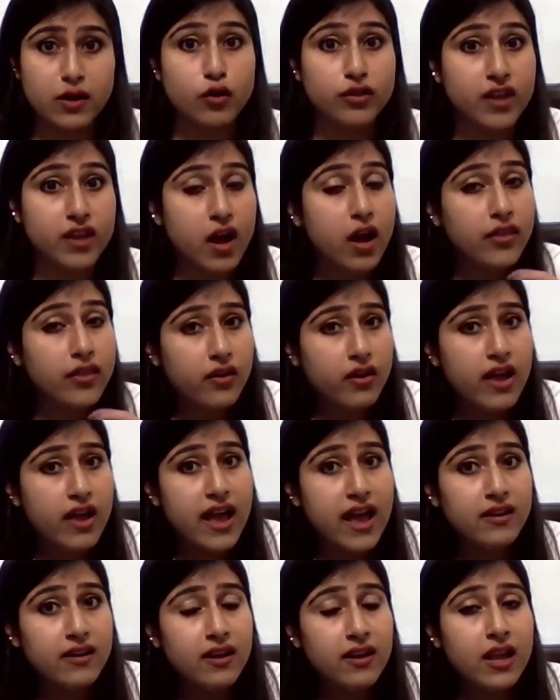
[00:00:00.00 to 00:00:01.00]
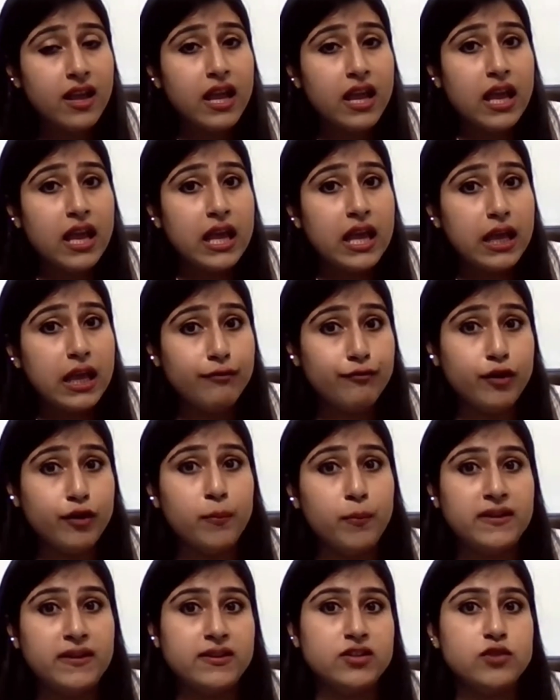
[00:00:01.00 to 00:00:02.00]
And on the other hand, if
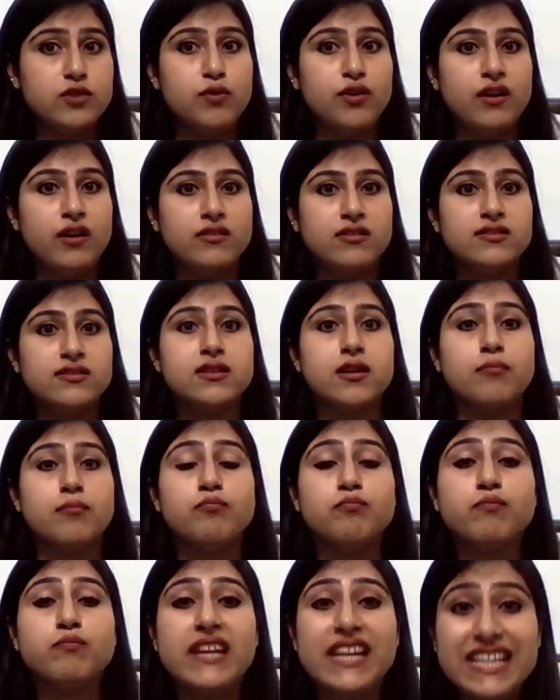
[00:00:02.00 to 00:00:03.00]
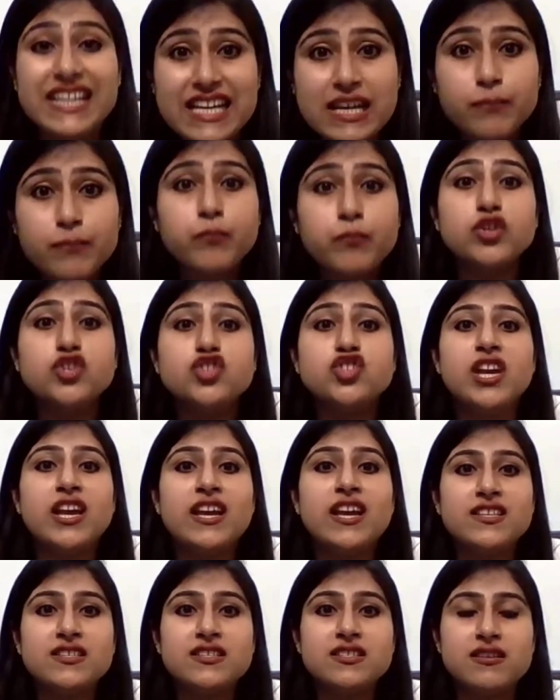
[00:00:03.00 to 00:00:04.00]
a patented product is completely
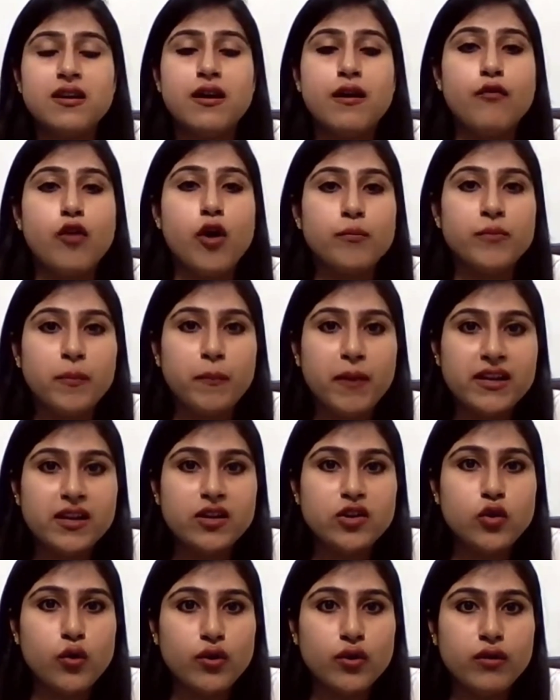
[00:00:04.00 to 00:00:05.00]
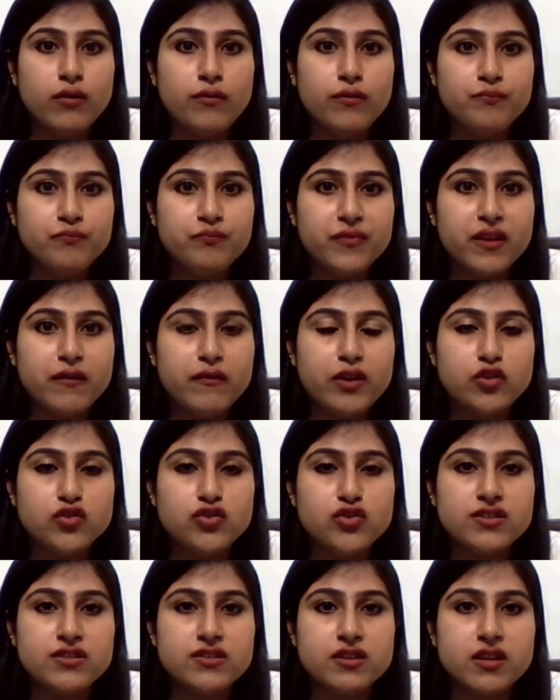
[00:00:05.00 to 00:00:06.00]
purchased from the patent owner, when
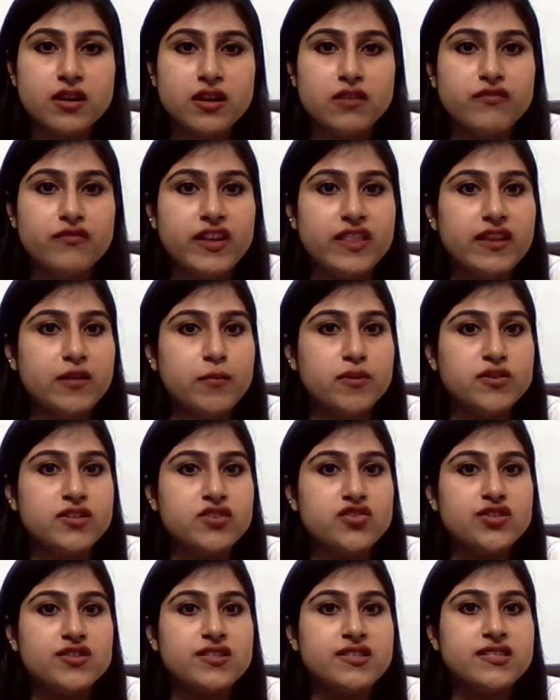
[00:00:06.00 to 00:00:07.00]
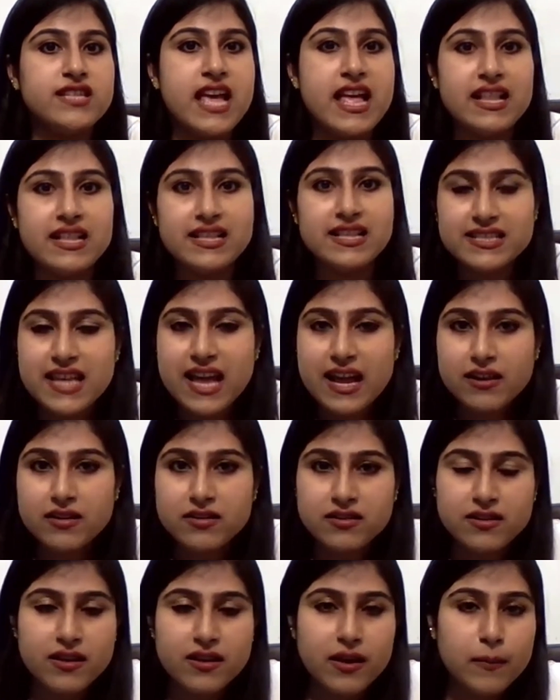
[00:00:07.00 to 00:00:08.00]
that person just sells
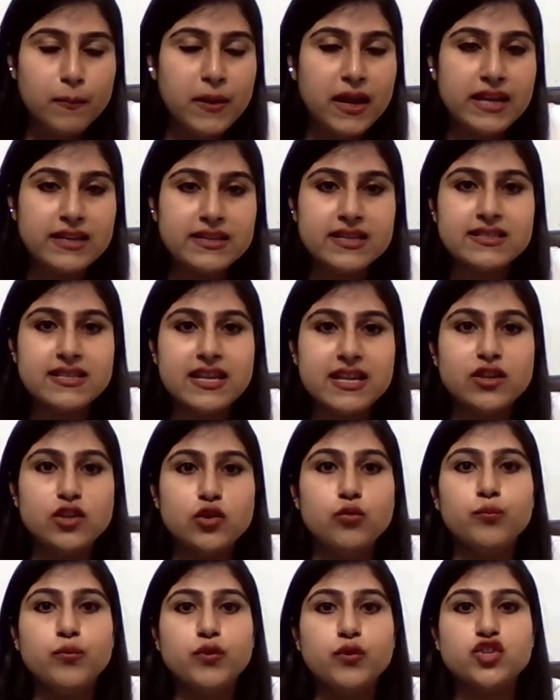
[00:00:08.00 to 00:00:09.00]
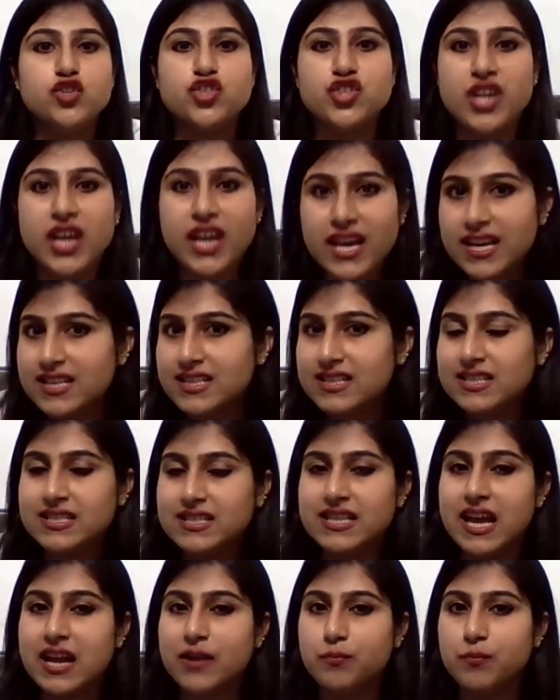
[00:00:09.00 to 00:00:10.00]
that patent and you
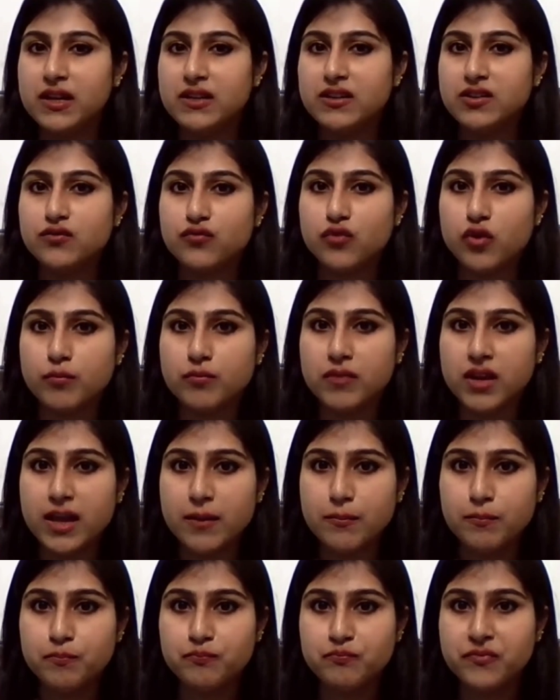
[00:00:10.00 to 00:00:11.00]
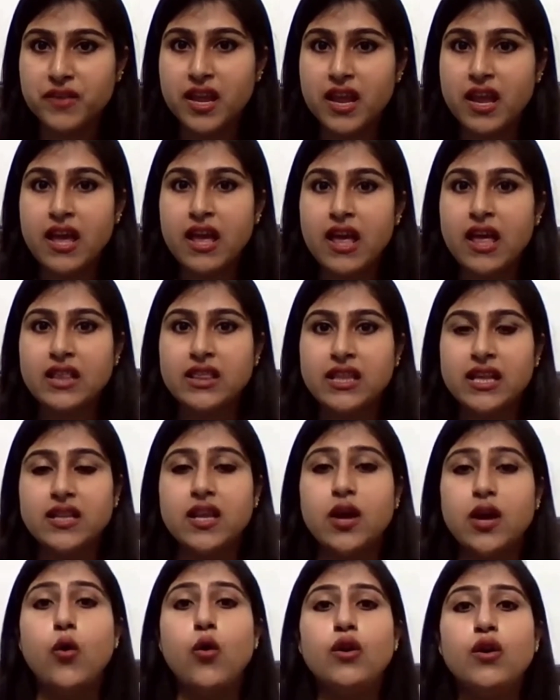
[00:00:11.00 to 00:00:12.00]
purchase that patent from him, then
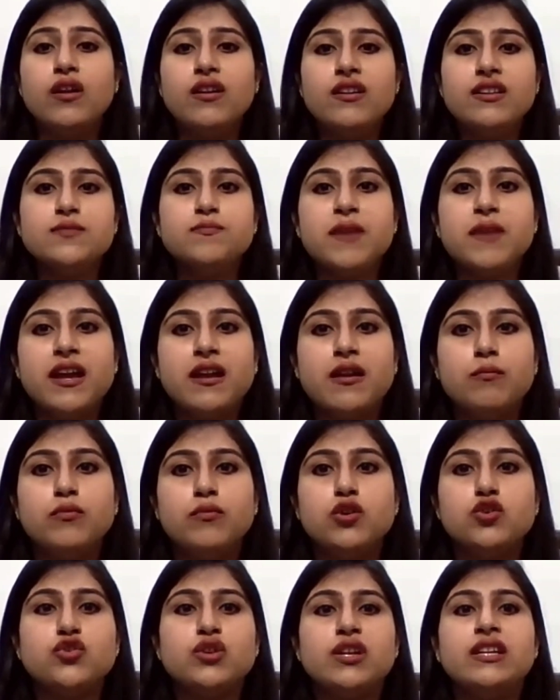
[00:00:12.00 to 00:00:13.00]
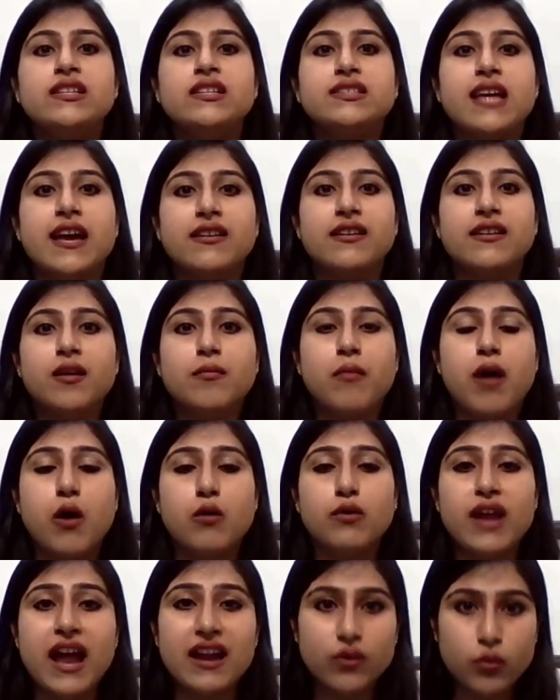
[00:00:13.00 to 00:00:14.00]
the owner is paid a mutually decided
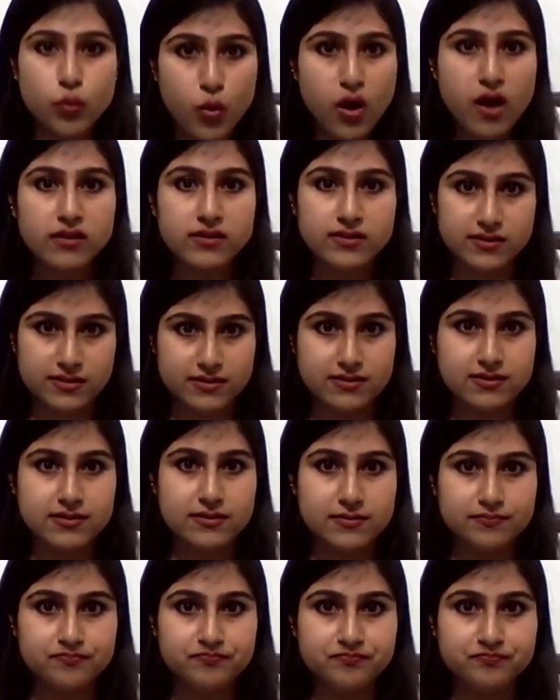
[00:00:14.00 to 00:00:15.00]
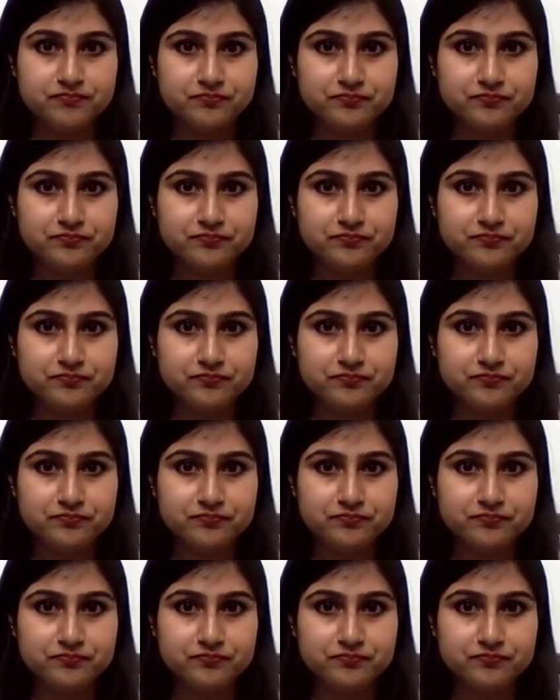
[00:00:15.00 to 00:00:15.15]
amount at once,